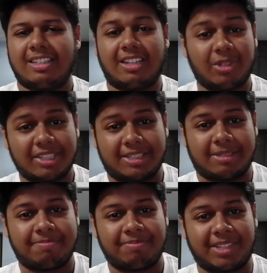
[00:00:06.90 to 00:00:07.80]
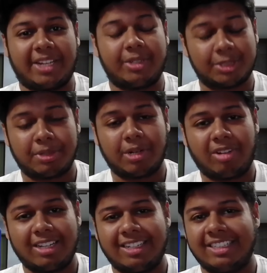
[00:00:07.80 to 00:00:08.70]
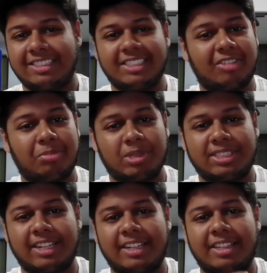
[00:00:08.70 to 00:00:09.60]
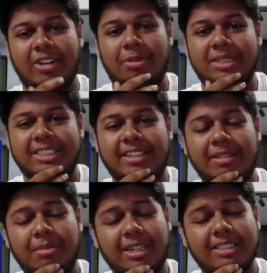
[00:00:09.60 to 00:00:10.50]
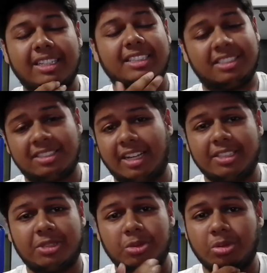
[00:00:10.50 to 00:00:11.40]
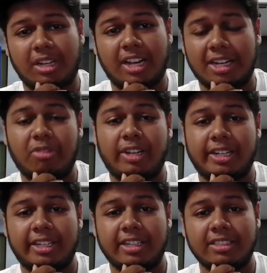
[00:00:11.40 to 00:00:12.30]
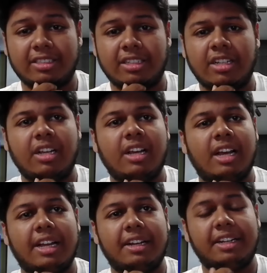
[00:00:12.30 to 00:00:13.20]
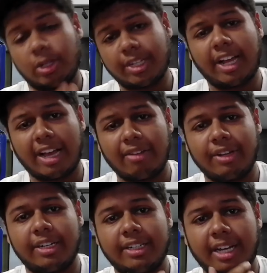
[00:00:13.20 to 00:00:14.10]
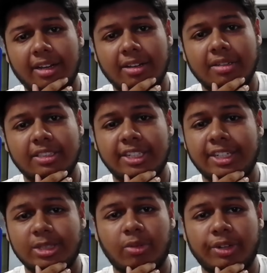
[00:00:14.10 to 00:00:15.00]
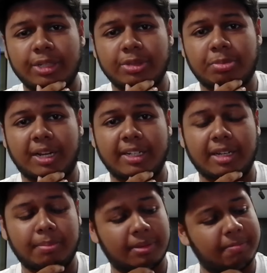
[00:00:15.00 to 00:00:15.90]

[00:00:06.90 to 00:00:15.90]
Hello there. I know it's been a while since I've posted anything on my channel, but that's thanks to a lack of ideas. And now that I have an entire series of videos planned up,